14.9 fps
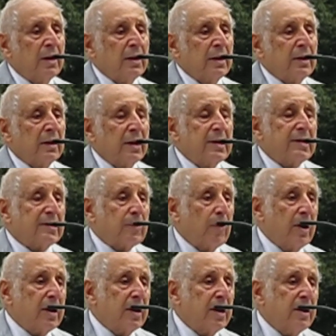At least
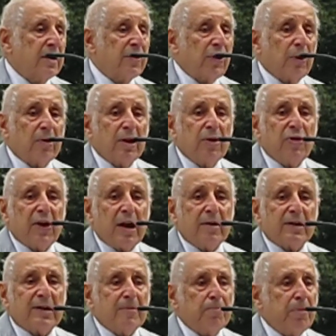20,
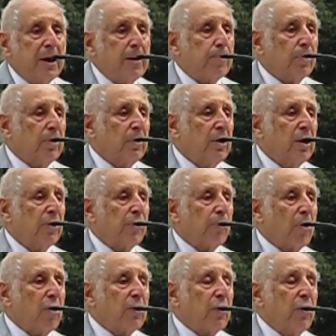30,000 people
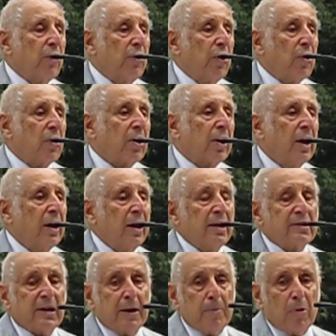thronged New York
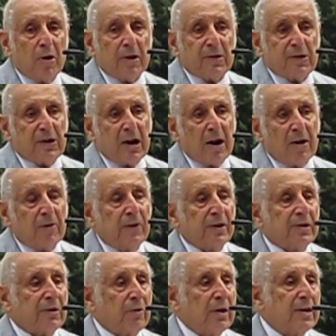as they marched down the
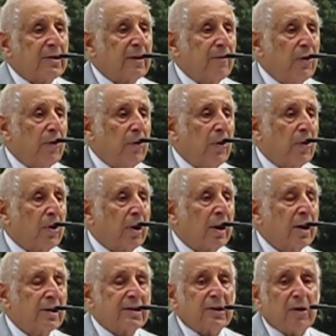streets of New York,
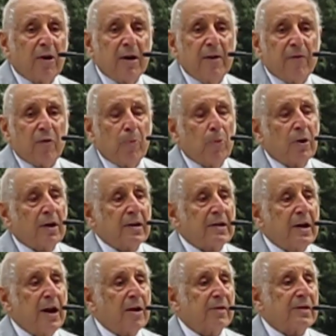starting from what is
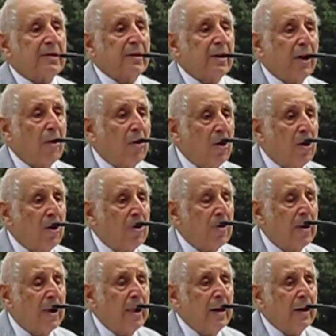now City Hall,
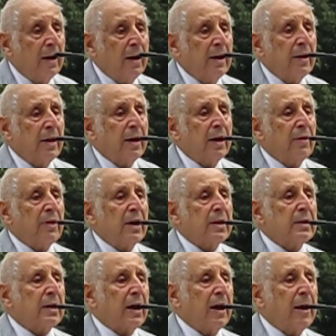and they then
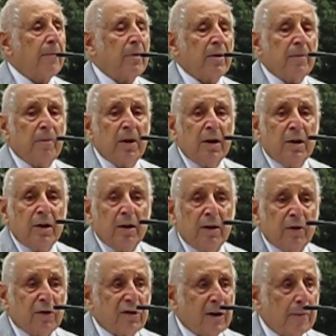came
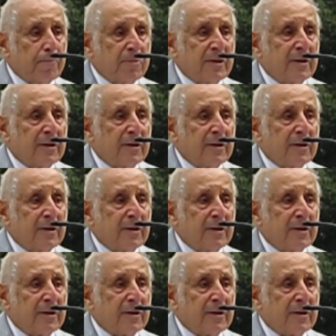in ships